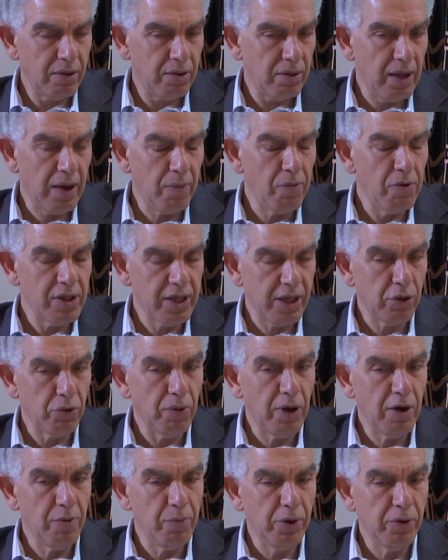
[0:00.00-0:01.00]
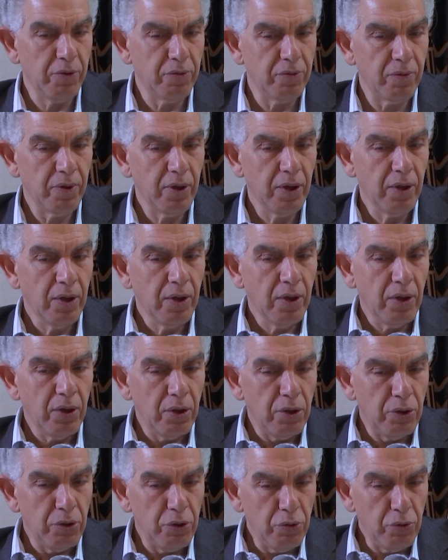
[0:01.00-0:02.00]
I would say 12 months,
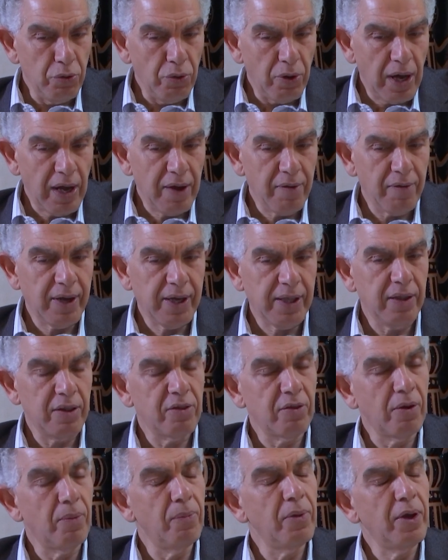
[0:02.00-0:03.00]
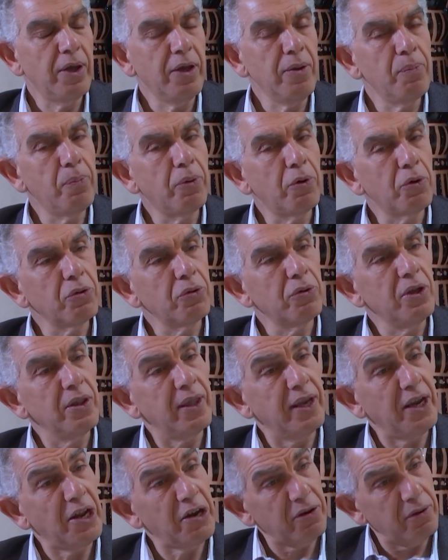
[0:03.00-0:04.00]
you have had some important
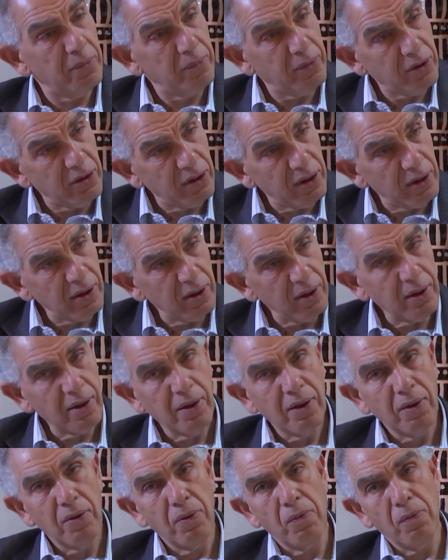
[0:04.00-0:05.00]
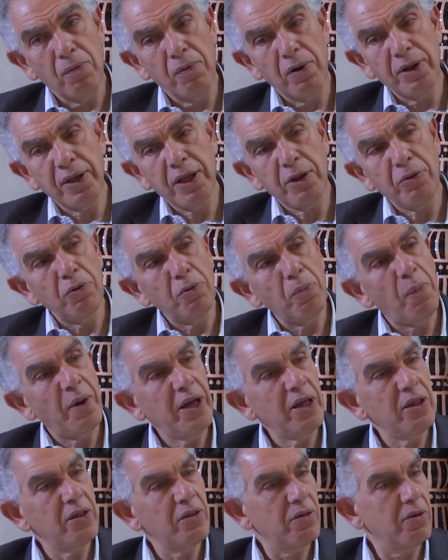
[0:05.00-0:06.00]
international meeting, one that took
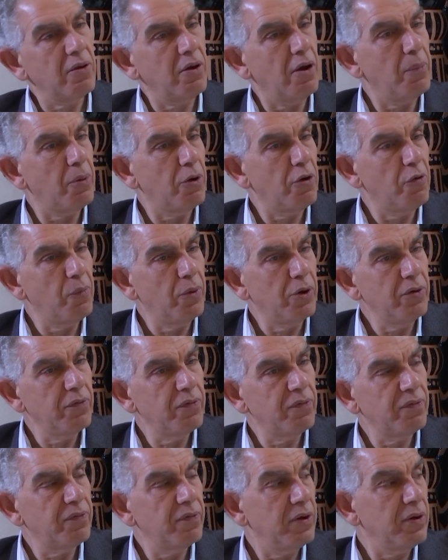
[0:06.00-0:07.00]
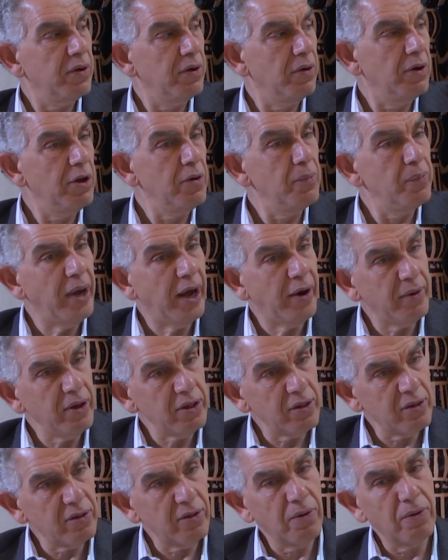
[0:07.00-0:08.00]
place a couple of months ago in
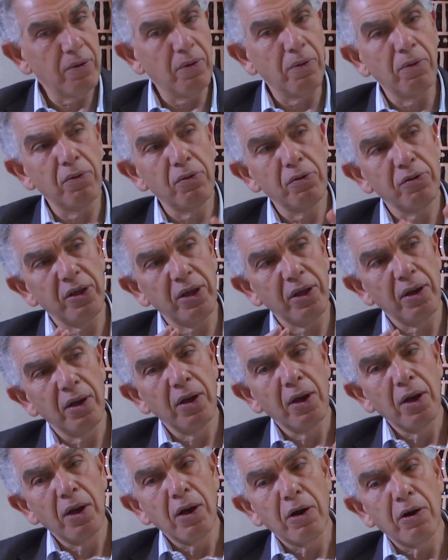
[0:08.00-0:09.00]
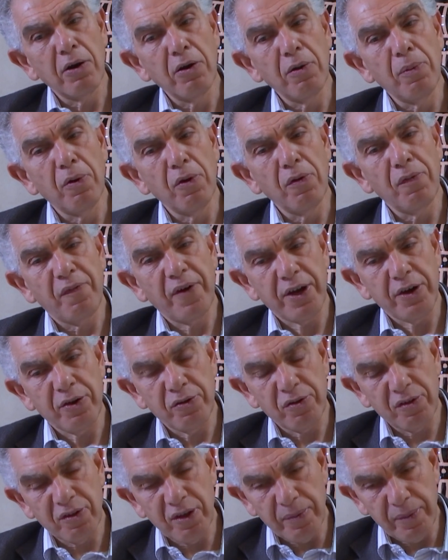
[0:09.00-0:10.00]
Paris, called the Global
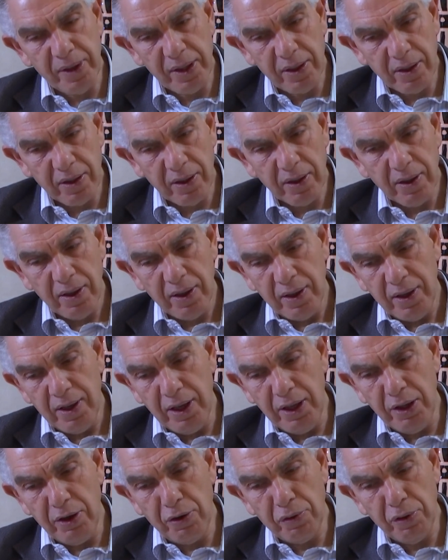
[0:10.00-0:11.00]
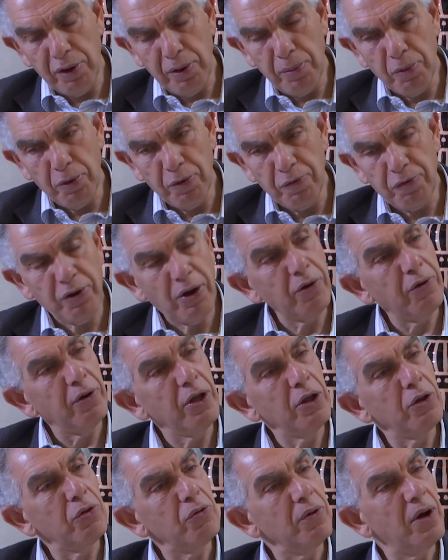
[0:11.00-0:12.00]
Finance Summit. In 3 months, you are
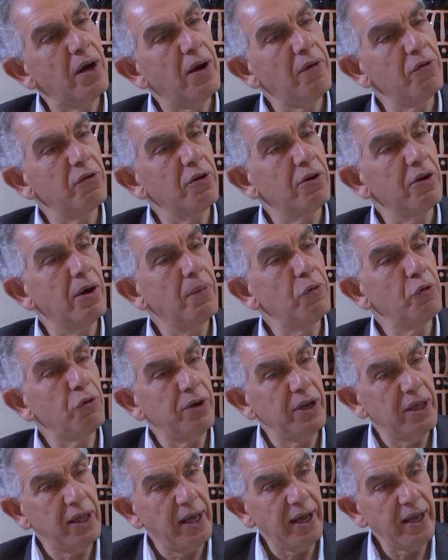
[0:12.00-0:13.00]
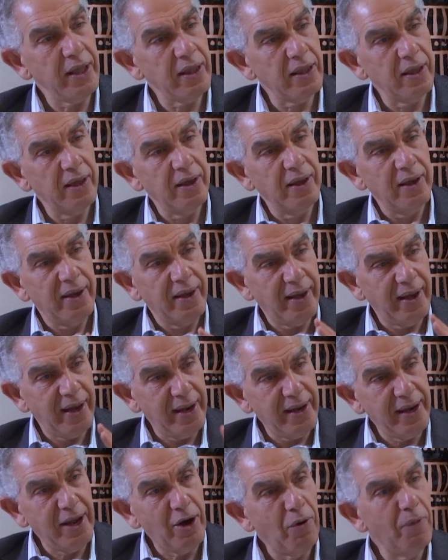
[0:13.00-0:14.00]
going to have the COP28.
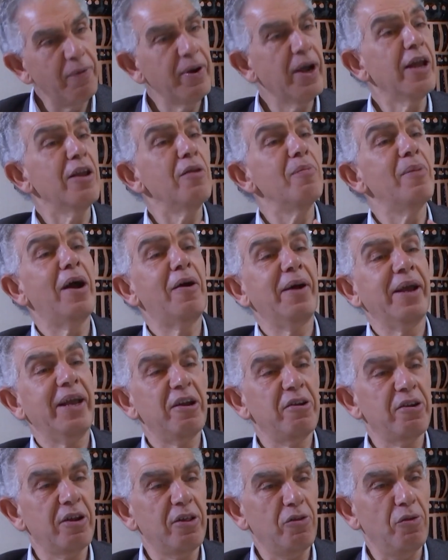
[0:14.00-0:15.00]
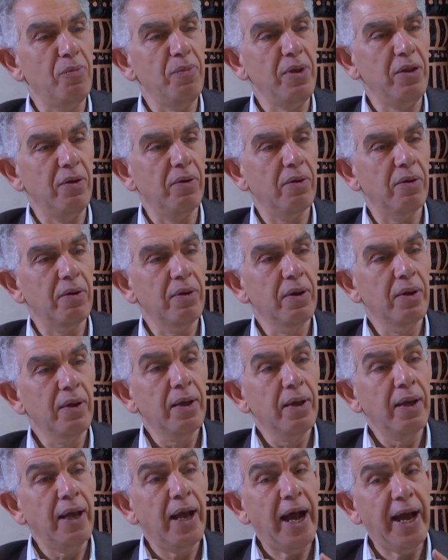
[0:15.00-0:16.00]
And now we are in Marrakesh as the middle.
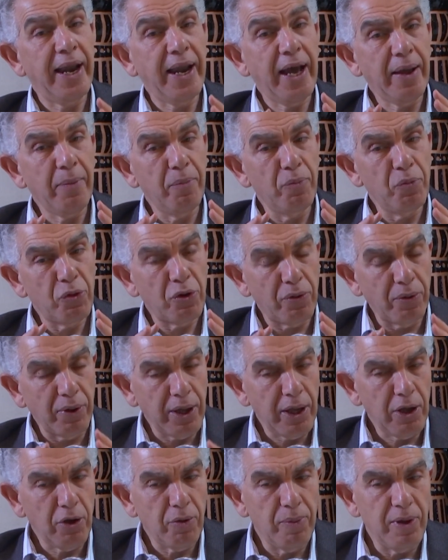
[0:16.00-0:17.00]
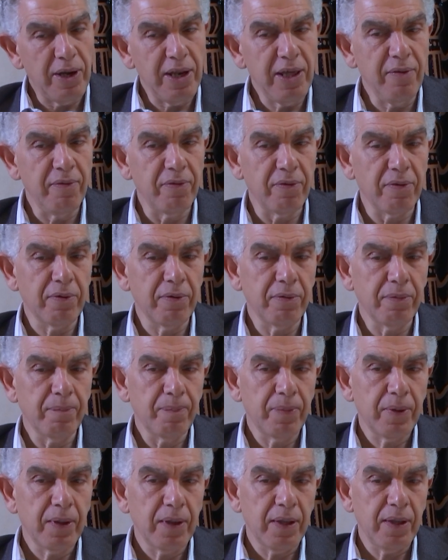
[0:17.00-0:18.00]
And I'm strongly a believer
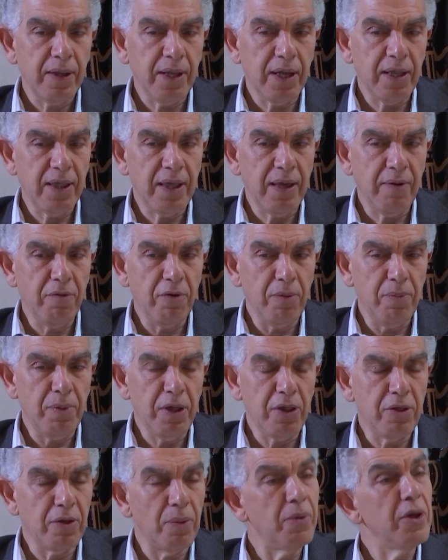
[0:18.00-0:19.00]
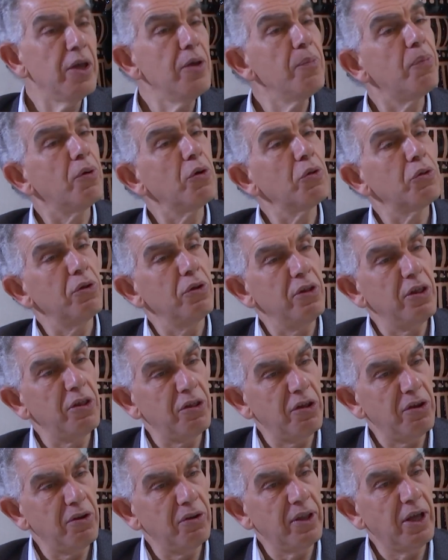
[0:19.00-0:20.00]
that there will be some important
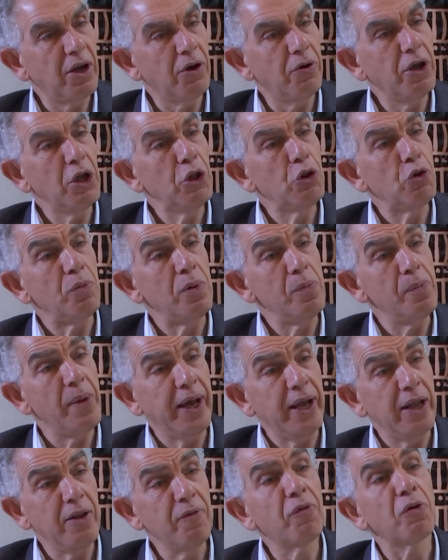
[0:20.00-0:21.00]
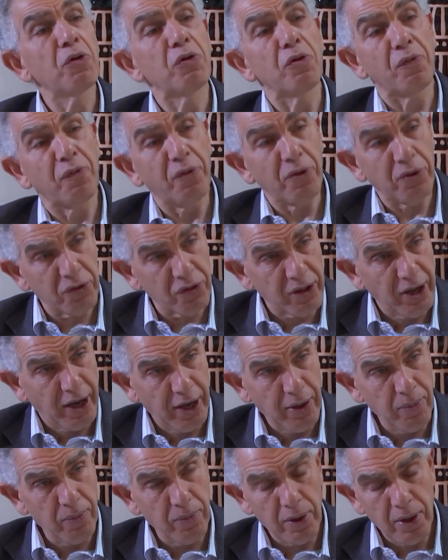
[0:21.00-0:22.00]
decisions that are going to be made for the first
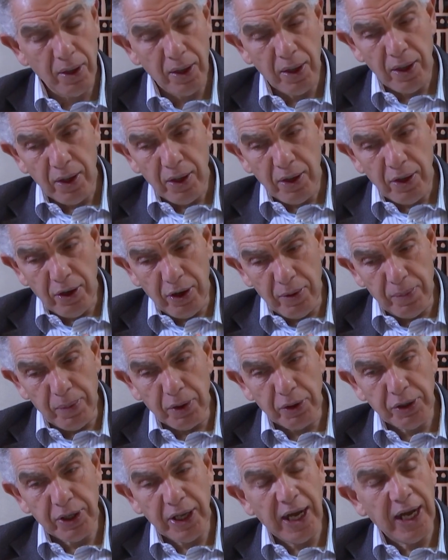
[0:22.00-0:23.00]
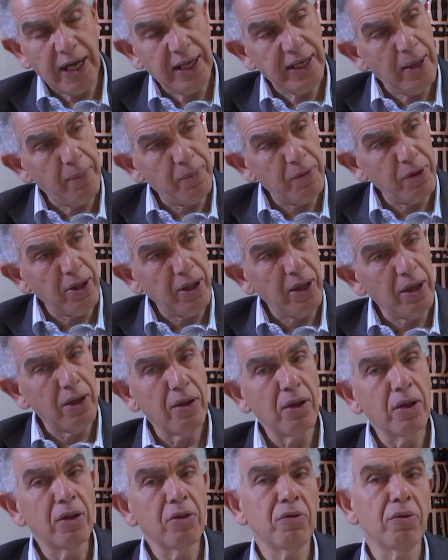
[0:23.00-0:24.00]
time about
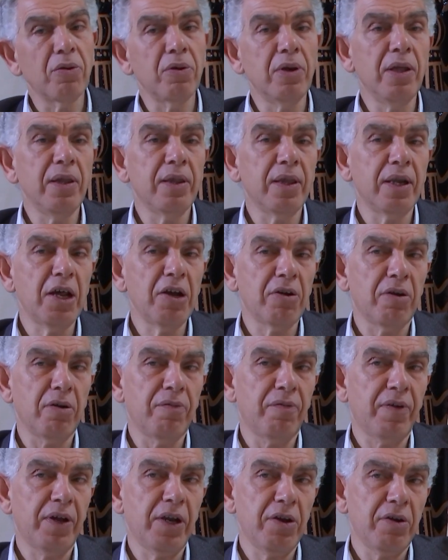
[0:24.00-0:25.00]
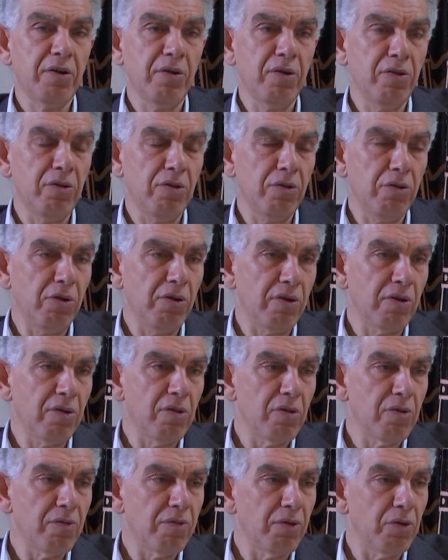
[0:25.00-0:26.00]
adapting the international financial
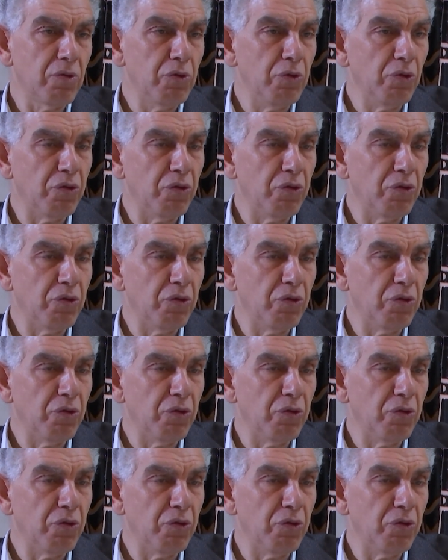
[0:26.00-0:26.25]
institutions for new